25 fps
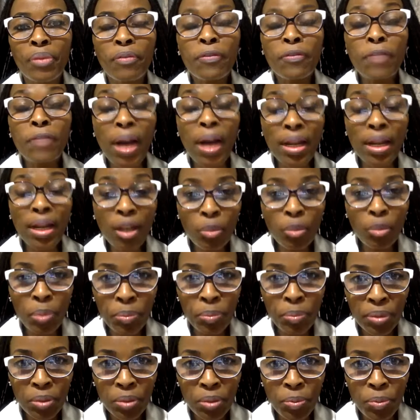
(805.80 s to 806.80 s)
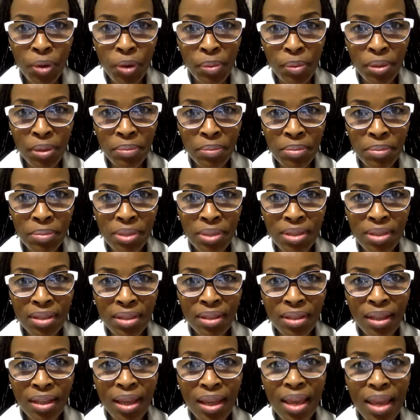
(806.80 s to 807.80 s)
find out people's problems
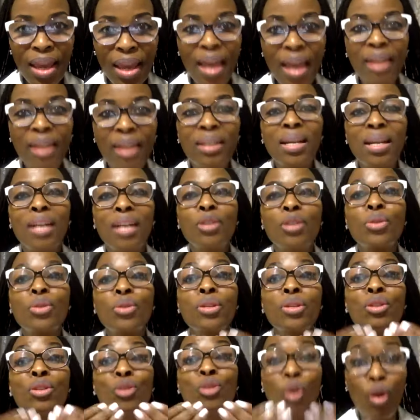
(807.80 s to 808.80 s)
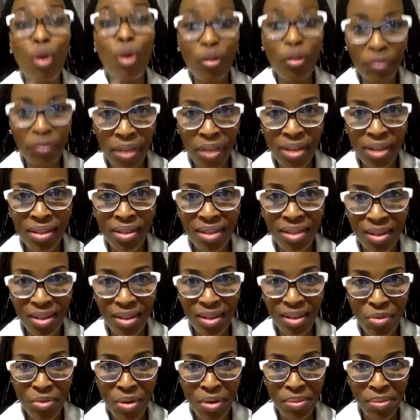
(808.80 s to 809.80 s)
and try to resolve their
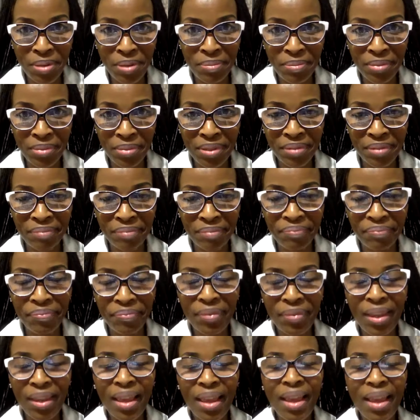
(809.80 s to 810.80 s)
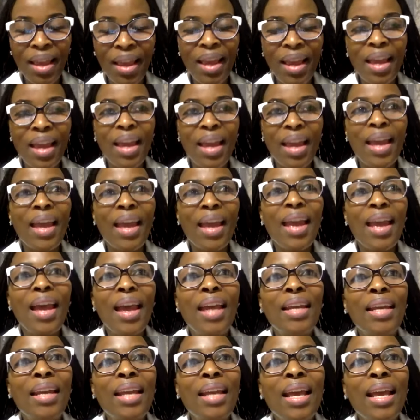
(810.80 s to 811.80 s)
skin problems.
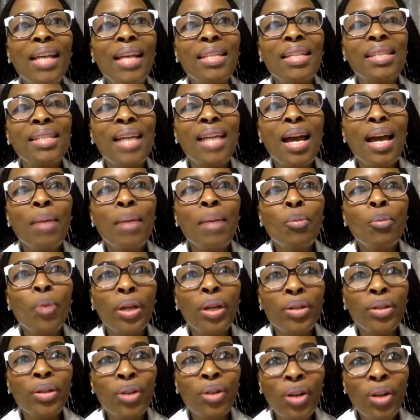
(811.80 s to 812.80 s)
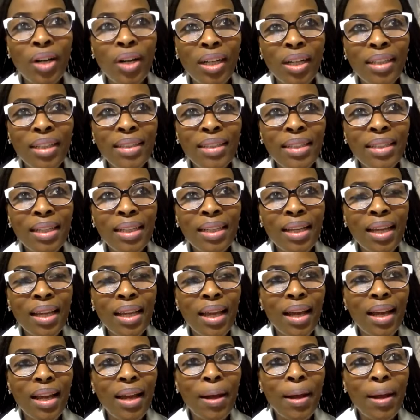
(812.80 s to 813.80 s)
And as time went on,
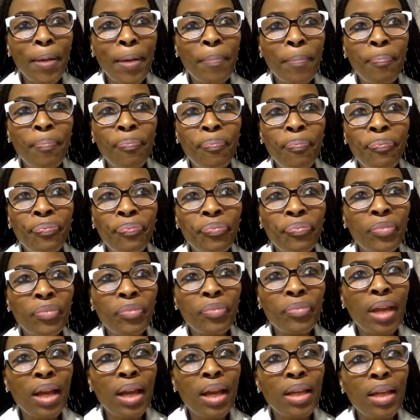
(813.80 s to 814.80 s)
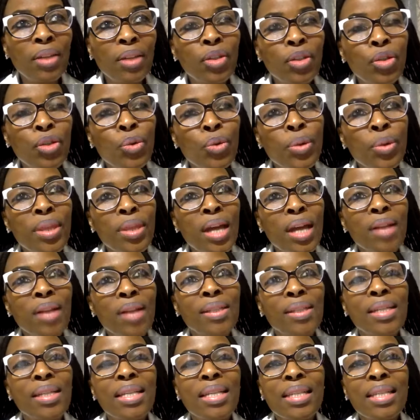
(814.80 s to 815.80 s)
um, in
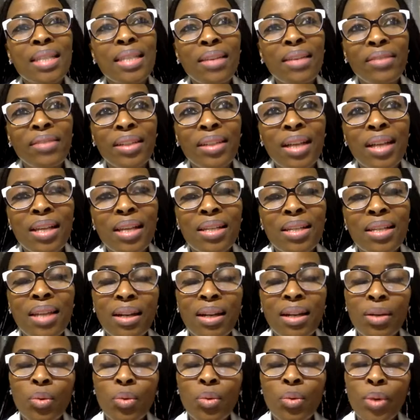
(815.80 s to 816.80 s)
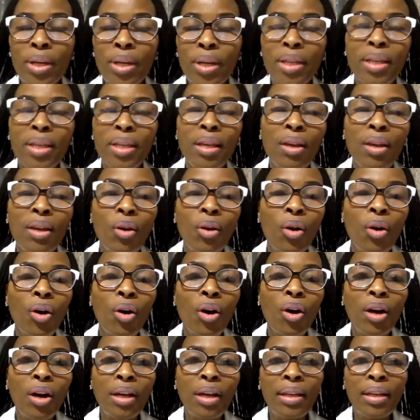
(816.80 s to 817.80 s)
2007, I started working
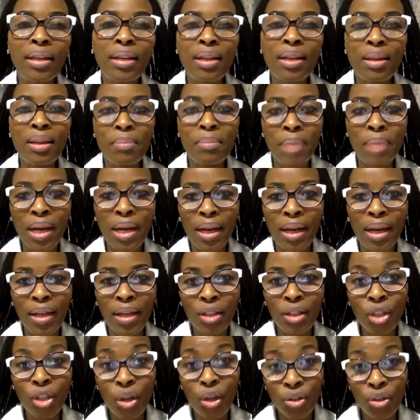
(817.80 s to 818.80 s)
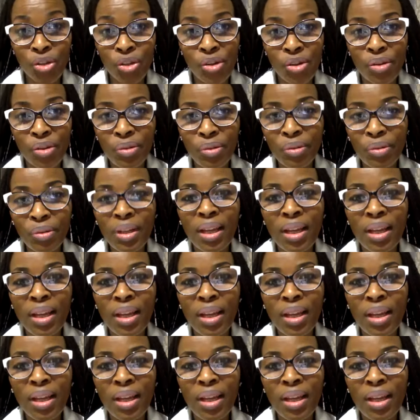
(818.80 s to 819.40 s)
on my talk show,